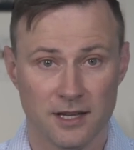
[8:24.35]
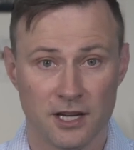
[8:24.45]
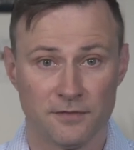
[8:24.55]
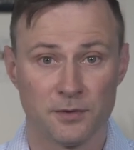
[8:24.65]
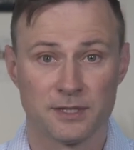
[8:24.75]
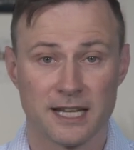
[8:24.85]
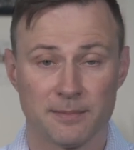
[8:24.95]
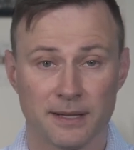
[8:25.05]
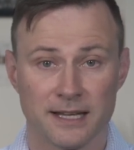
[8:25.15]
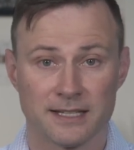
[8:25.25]
Interviews
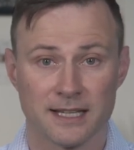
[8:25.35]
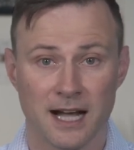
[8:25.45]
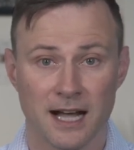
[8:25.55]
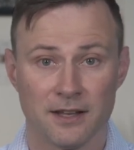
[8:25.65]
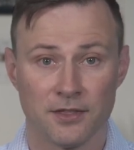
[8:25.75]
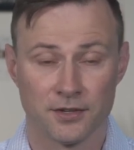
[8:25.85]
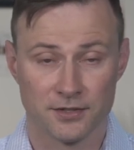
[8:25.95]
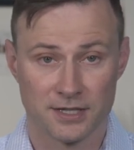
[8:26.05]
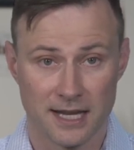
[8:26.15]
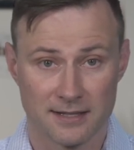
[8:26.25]
take place on
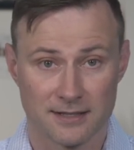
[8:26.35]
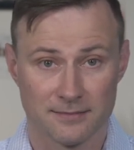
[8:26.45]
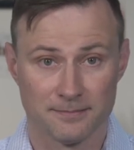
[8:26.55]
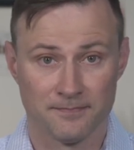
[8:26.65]
Thursdays.